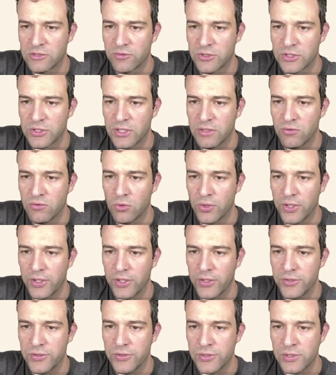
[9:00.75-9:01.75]
for several
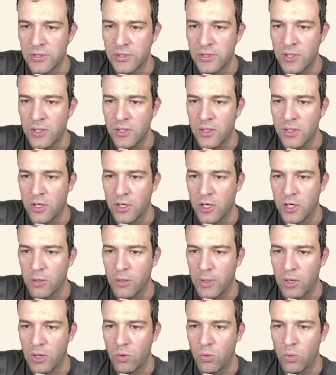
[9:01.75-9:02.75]
days.
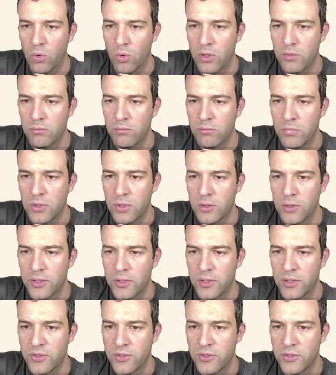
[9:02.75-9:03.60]
About 1 billion